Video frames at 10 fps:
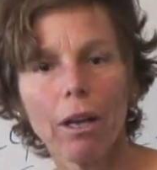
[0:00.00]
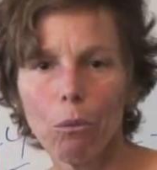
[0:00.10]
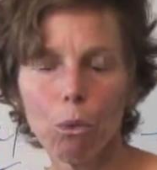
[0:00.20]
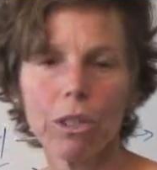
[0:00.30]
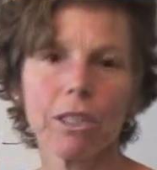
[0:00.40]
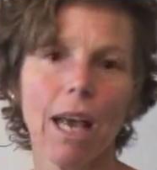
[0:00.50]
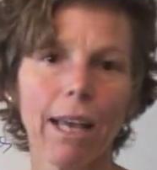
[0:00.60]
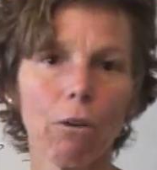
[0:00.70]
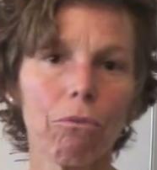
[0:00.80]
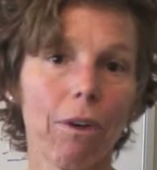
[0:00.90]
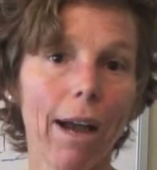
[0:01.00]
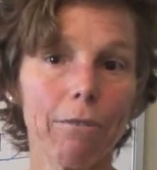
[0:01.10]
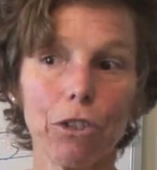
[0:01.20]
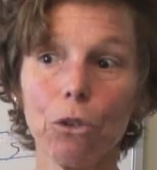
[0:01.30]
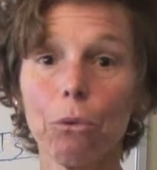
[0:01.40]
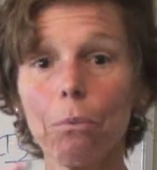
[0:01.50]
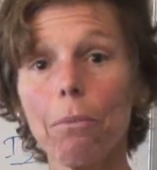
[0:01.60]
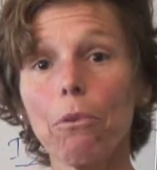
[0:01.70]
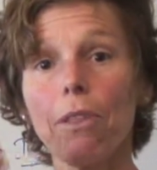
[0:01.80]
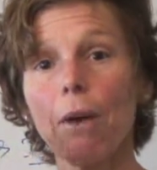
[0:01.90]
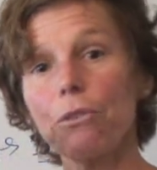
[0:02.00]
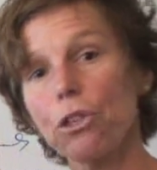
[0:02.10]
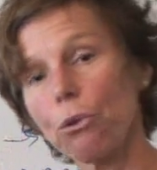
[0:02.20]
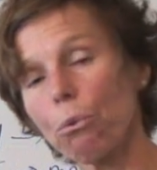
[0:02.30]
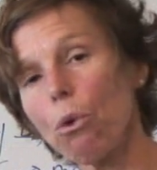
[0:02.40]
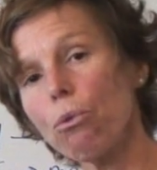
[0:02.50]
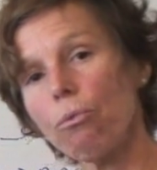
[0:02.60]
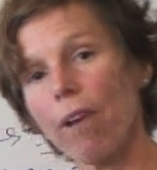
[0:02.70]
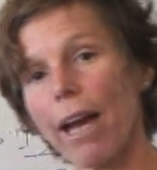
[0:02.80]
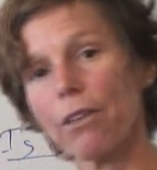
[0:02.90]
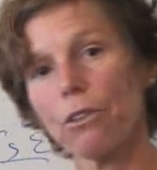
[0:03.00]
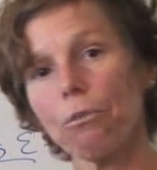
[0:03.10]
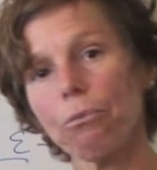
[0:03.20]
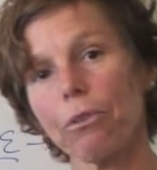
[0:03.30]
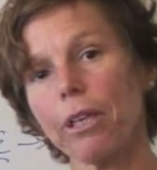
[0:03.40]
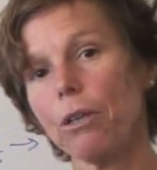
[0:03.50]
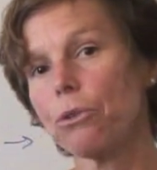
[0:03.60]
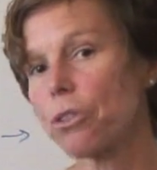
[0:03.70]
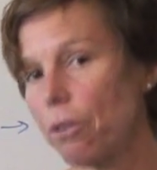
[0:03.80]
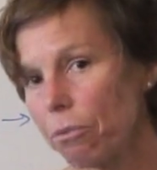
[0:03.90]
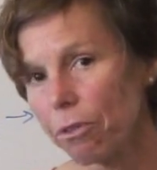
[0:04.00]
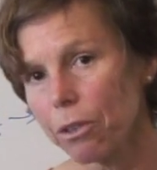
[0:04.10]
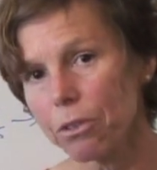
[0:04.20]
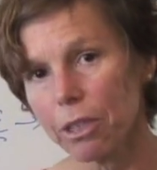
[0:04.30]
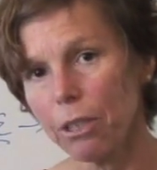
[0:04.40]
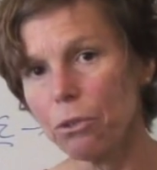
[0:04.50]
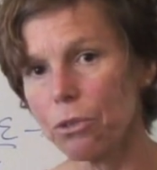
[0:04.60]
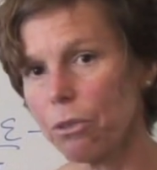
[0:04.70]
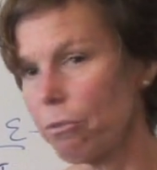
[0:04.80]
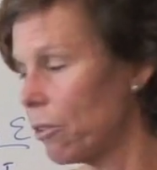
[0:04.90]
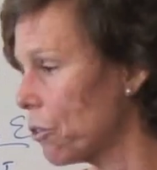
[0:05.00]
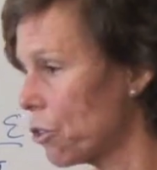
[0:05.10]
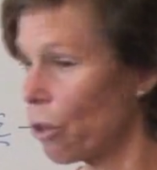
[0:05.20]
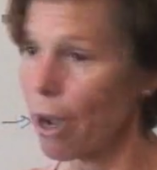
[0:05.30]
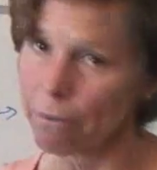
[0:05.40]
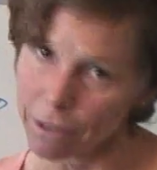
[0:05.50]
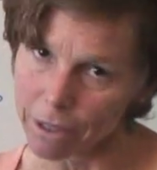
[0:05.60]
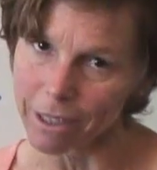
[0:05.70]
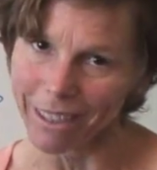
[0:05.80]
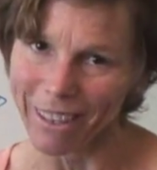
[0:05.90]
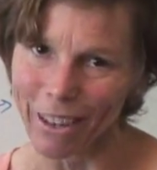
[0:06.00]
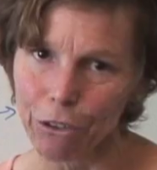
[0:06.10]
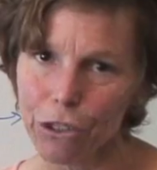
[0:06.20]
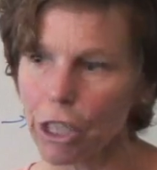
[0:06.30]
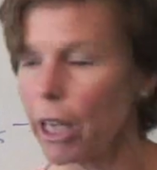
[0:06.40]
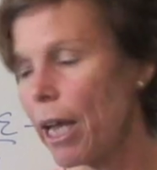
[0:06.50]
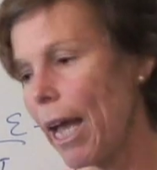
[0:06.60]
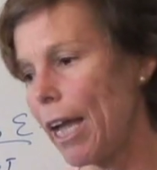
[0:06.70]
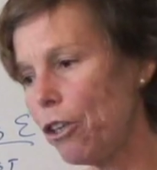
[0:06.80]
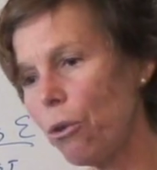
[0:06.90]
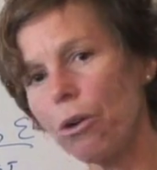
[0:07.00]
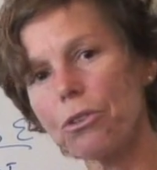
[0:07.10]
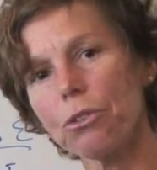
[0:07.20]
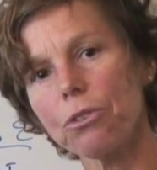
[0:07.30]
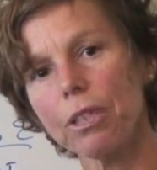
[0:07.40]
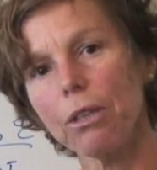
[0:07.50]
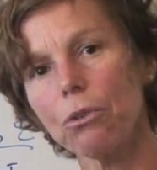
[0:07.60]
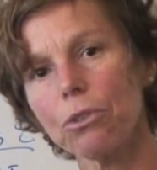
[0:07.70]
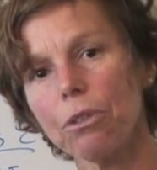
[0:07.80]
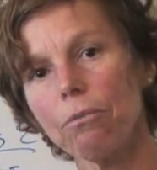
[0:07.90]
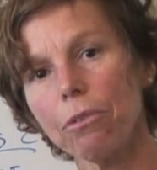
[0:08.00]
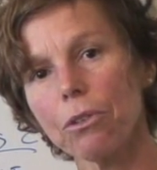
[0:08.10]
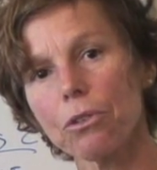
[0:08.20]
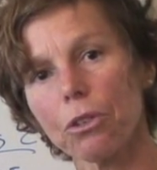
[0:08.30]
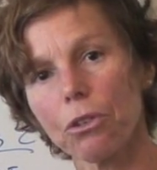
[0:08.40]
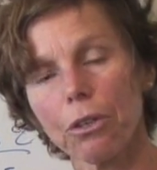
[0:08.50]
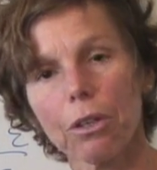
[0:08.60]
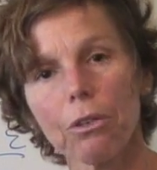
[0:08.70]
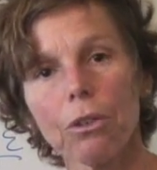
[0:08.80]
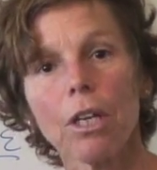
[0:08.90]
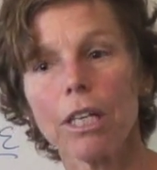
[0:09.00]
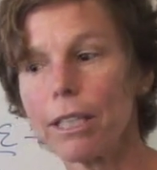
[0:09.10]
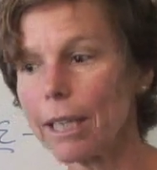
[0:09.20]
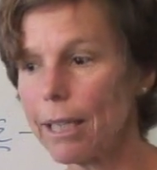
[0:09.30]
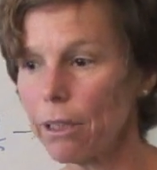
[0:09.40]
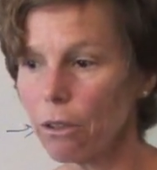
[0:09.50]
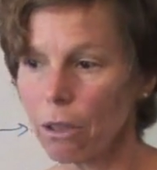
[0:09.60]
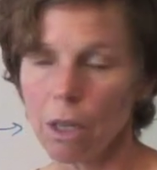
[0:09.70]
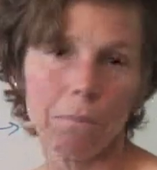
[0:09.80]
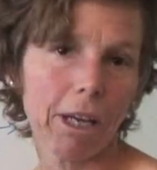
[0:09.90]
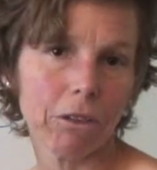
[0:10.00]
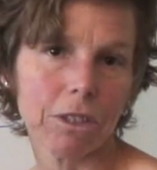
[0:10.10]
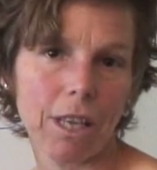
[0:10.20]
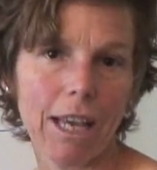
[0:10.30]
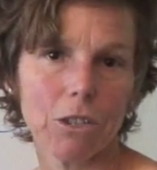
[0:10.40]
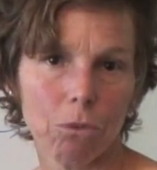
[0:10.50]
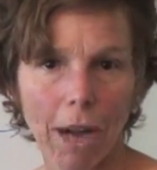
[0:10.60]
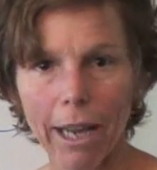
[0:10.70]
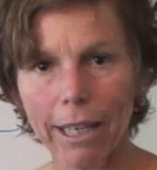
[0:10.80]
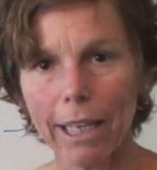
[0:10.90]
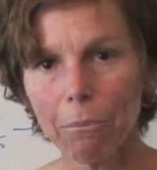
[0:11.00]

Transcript: And what does IL-5 do? Remember, that was a growth factor for eosinophils. Eosinophils you often see in allergy, and you also see eosinophils are critical to kill parasites, right?